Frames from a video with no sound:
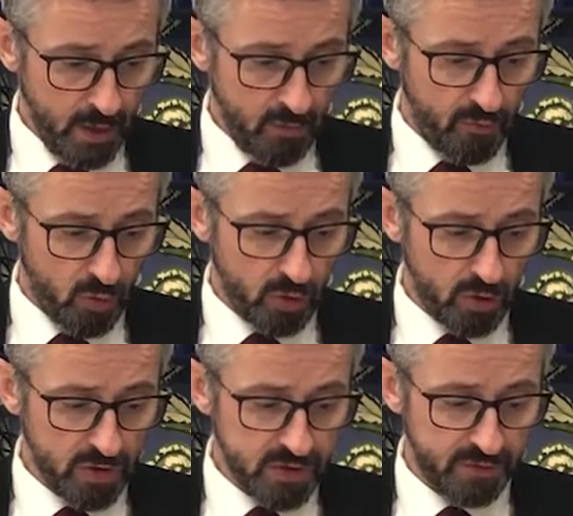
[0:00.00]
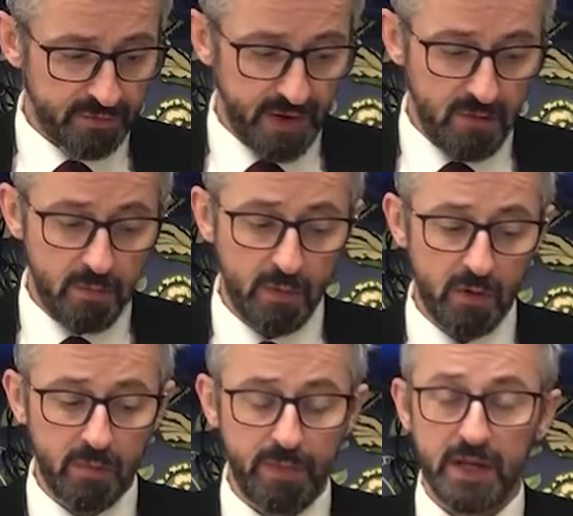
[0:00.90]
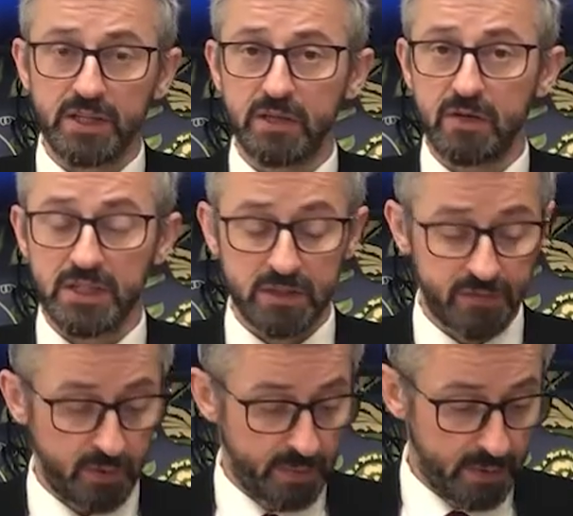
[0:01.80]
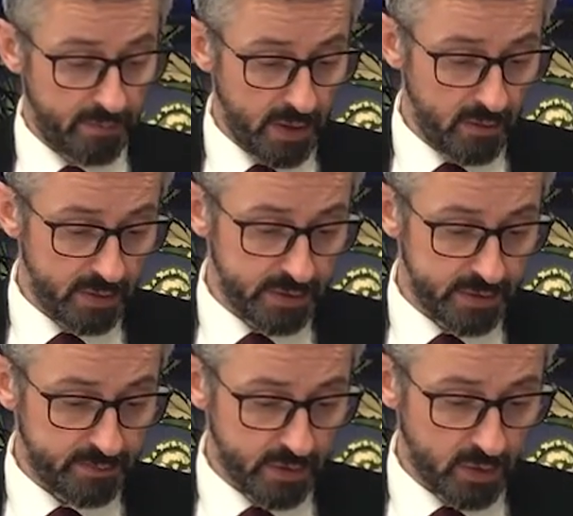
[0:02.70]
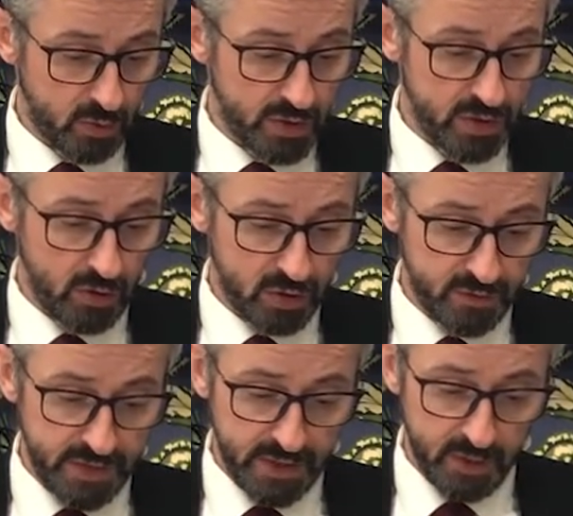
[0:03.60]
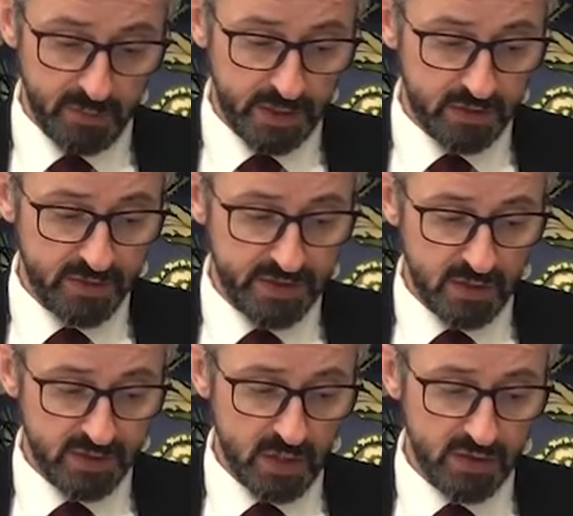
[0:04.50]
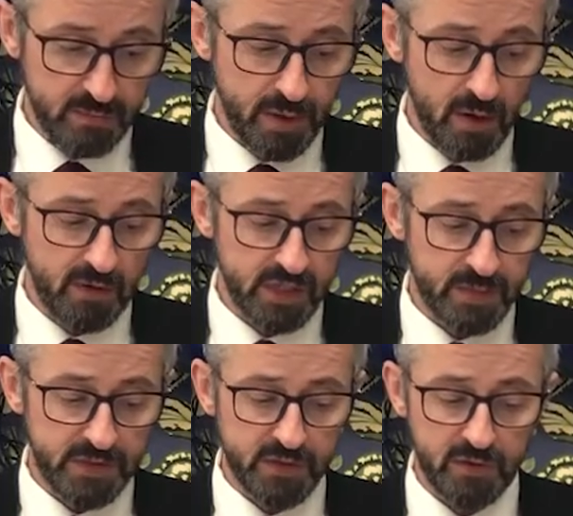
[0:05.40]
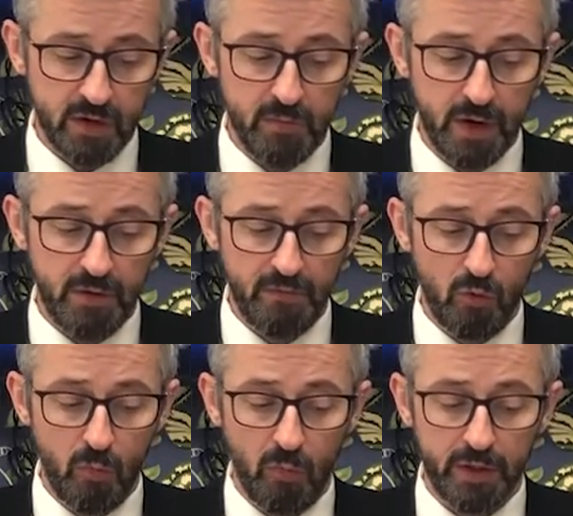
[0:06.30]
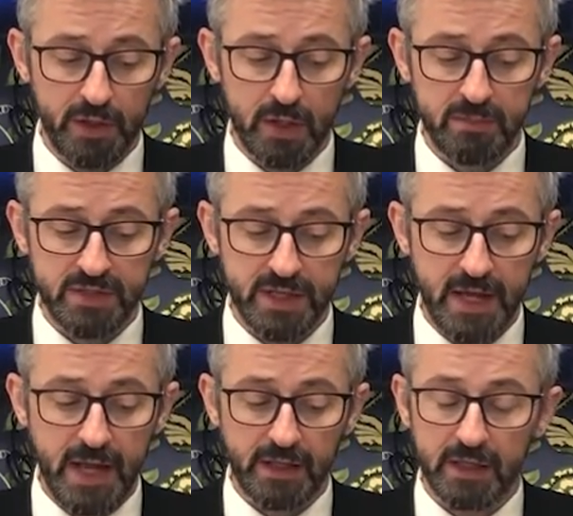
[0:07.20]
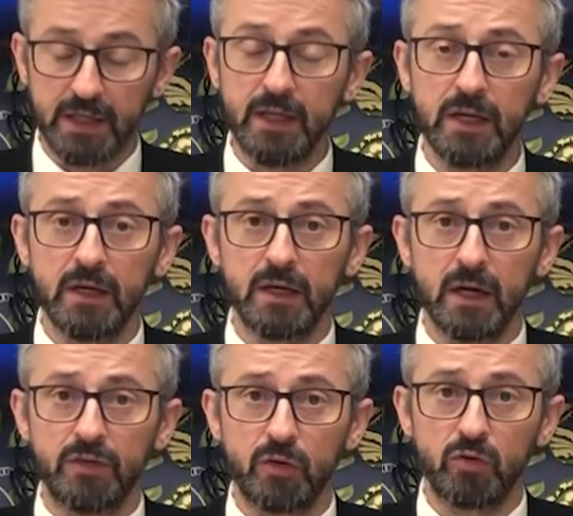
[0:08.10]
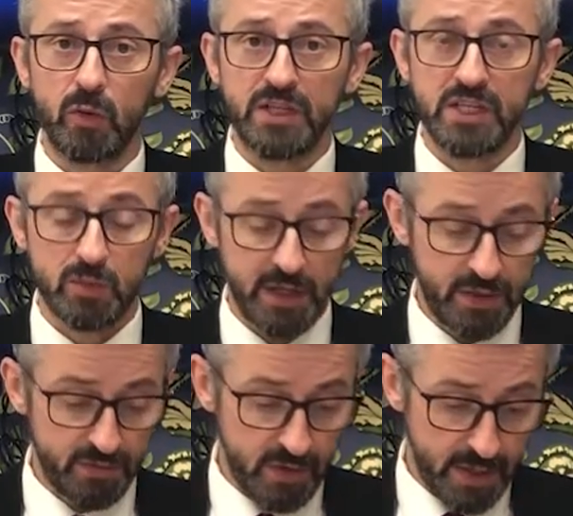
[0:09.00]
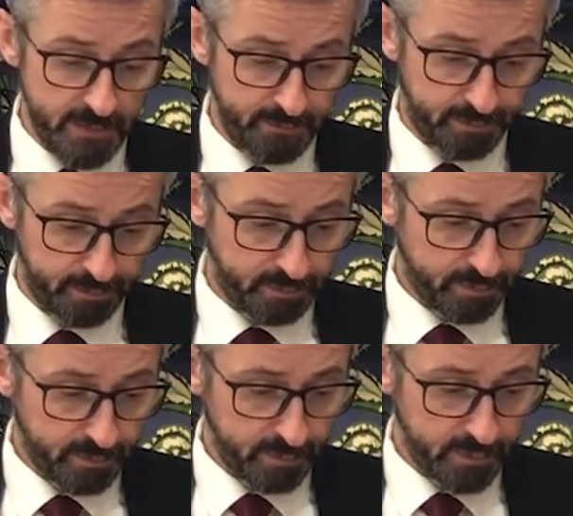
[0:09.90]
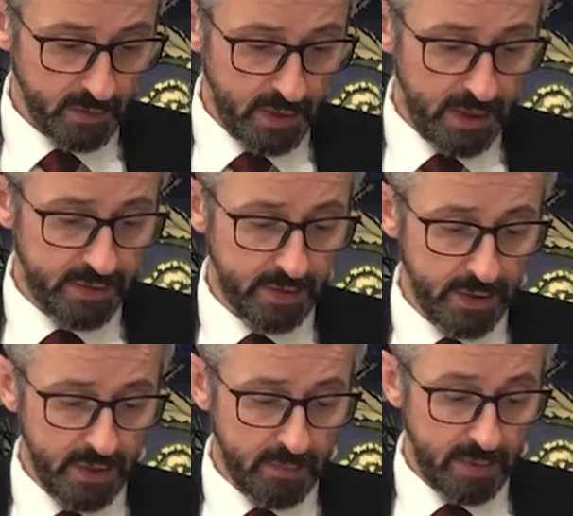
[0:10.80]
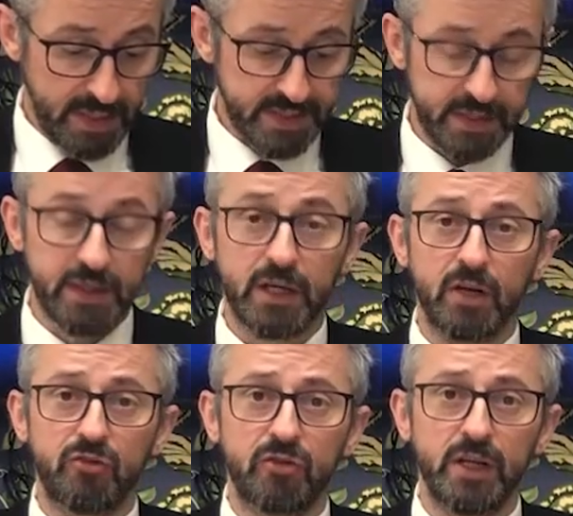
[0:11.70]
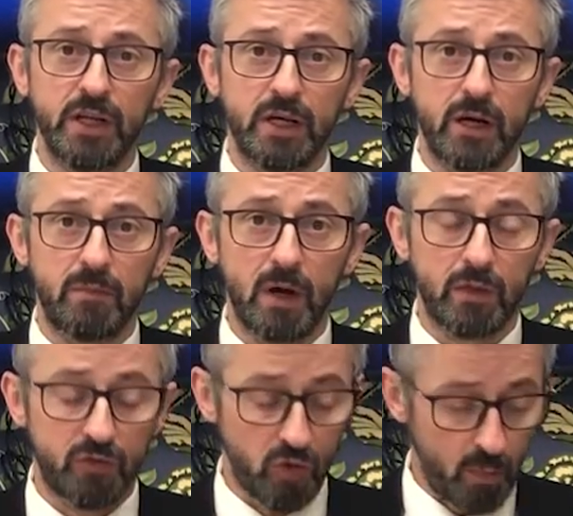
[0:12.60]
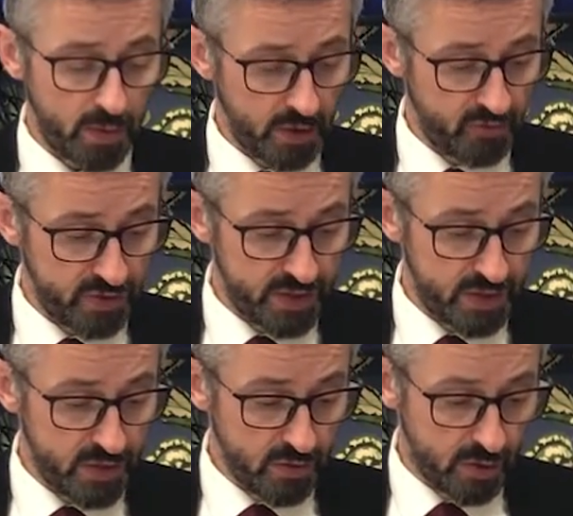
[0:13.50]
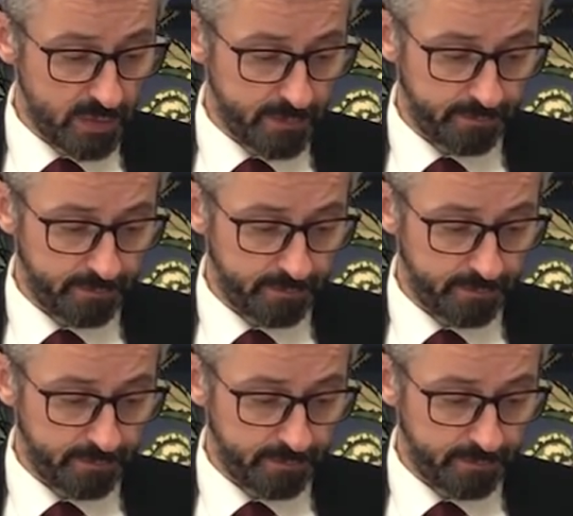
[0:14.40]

Forecasts look favourable compared to the rest of Europe in Poland. According to Oxford Economics, retail sales in Poland are expected to grow by 4.9% annually until 2023, and placing the country among the top countries in Europe.